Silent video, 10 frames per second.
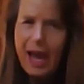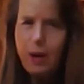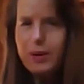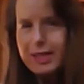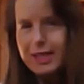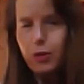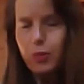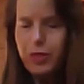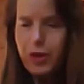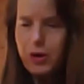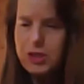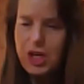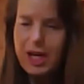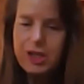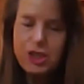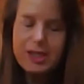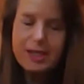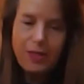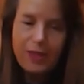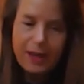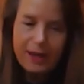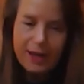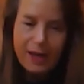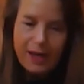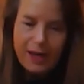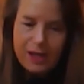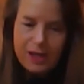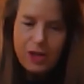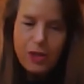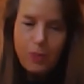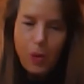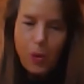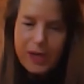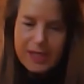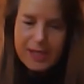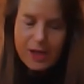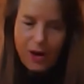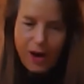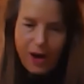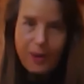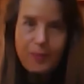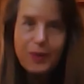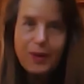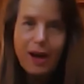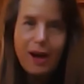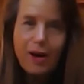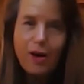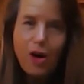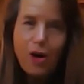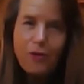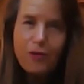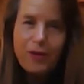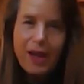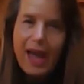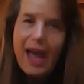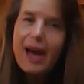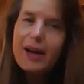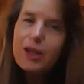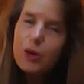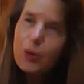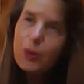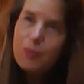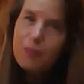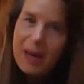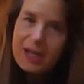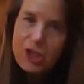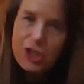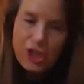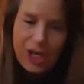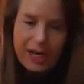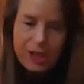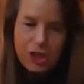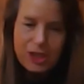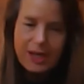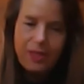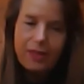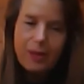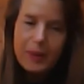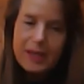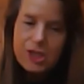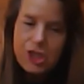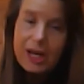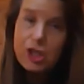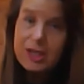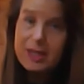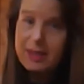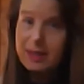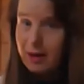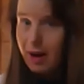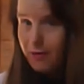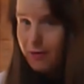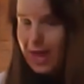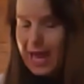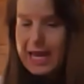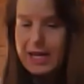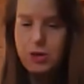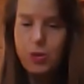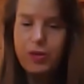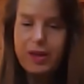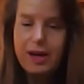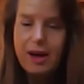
deal with those challenges. And I think to the point of how do you manage the challenges, I think the biggest challenges that I've had, or that